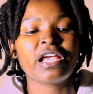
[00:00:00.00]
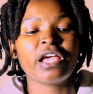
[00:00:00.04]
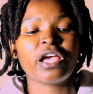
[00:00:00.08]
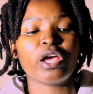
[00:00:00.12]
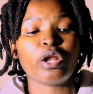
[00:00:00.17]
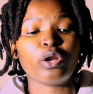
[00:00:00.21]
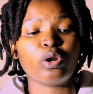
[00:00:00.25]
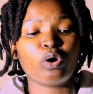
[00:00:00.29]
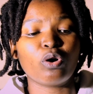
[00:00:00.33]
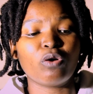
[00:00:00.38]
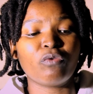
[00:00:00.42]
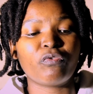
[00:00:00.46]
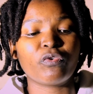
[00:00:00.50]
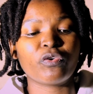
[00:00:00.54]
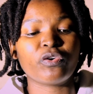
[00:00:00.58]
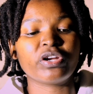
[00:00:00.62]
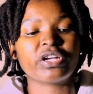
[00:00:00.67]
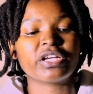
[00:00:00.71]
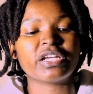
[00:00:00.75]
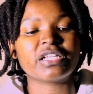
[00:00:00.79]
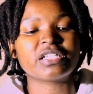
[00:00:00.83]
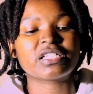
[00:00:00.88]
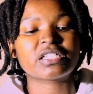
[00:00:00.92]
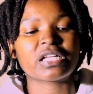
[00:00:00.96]
and
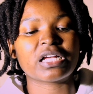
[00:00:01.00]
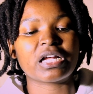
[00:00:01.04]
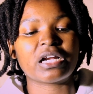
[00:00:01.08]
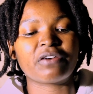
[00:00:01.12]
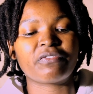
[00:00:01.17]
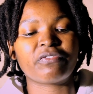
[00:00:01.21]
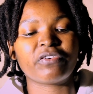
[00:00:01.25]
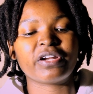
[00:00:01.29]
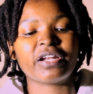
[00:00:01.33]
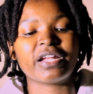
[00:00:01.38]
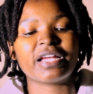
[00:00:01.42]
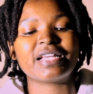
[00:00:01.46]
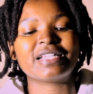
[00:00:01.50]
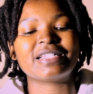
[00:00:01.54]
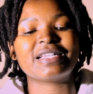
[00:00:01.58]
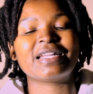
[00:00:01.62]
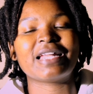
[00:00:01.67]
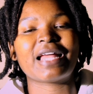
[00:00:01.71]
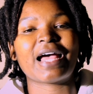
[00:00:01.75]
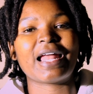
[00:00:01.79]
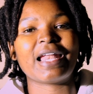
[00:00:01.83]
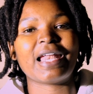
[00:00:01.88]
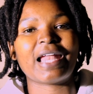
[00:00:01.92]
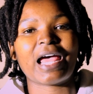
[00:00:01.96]
offering his girlfriend as
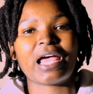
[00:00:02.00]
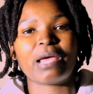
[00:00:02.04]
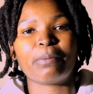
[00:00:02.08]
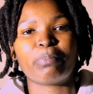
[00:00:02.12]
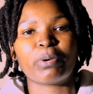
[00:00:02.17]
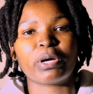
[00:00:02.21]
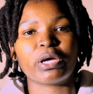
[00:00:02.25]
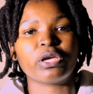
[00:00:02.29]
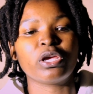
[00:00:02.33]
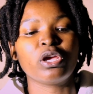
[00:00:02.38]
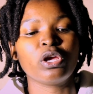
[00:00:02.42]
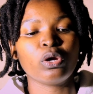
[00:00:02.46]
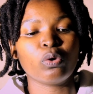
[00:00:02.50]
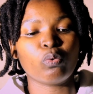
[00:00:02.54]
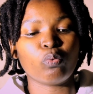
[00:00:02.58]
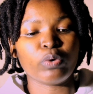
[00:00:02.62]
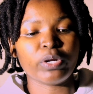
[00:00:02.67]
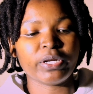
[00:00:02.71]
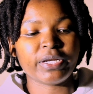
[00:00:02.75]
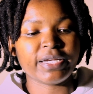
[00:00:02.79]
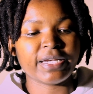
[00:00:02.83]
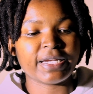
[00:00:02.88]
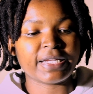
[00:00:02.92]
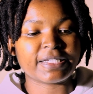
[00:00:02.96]
an alibi
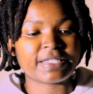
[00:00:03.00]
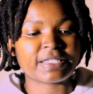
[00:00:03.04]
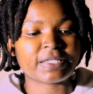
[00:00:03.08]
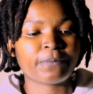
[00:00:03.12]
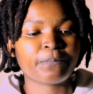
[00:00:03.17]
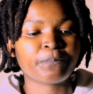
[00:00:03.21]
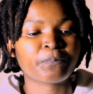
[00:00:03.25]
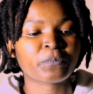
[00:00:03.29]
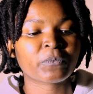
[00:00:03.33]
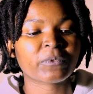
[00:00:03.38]
witness.